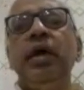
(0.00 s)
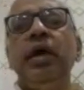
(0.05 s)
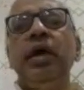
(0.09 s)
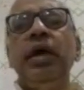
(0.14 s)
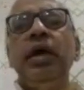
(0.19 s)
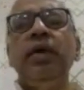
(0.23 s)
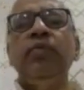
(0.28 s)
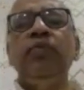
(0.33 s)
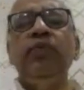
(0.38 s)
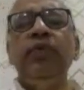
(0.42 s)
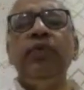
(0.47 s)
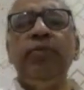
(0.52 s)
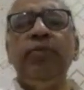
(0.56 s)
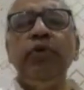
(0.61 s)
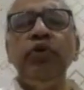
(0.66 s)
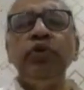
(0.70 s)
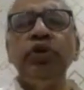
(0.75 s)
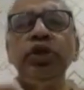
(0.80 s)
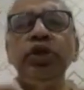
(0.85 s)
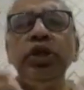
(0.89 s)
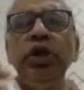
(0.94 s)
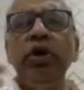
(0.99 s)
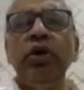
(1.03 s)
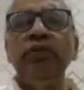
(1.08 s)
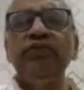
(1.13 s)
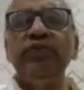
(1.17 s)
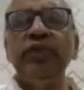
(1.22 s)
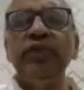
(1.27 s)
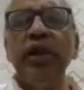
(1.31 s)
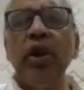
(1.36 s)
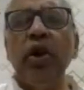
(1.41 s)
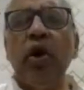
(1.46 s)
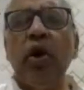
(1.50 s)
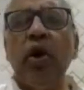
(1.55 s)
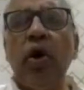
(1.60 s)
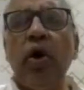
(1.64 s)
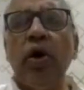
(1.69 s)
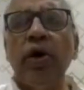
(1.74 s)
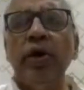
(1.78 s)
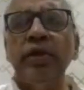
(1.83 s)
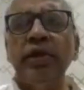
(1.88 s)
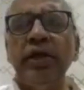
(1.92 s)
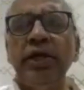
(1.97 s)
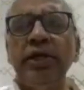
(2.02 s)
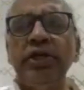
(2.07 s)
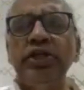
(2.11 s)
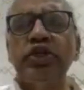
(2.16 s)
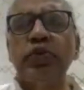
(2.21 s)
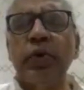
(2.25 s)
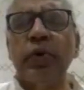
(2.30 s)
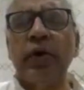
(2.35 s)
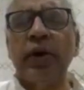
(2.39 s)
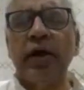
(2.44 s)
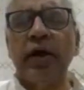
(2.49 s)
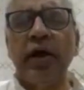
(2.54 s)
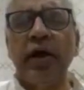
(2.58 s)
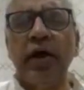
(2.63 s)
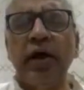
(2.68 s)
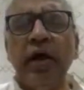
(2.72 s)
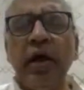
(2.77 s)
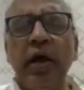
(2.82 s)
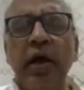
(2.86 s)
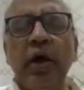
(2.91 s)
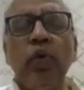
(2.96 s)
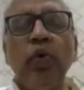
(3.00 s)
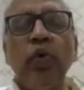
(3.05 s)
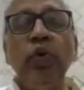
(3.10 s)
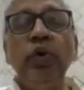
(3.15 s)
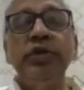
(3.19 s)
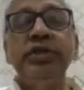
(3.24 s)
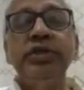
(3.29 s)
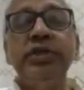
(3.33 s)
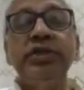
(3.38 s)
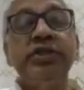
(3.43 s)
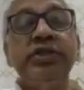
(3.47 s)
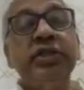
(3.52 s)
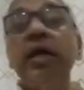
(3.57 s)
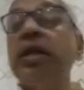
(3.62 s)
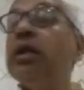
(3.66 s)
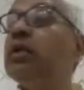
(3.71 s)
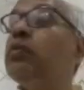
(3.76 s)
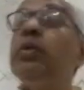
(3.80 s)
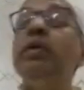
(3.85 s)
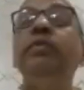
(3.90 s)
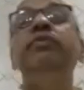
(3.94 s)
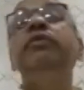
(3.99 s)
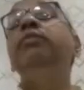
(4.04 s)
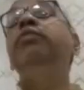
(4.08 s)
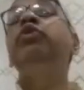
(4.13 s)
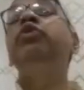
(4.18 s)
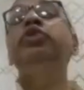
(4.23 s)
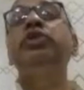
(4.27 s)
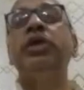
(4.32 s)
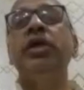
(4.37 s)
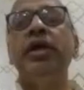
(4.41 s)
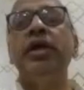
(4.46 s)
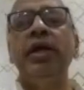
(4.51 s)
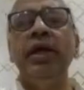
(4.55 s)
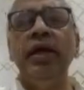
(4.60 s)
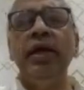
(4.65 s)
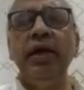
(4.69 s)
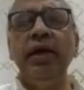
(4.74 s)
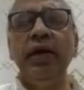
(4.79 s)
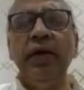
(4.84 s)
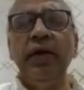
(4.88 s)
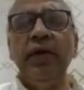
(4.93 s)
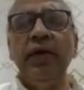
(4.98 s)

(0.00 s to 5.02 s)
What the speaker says: A vibhuti of the Lord, the Ishvara, who is a sarva vibhuti,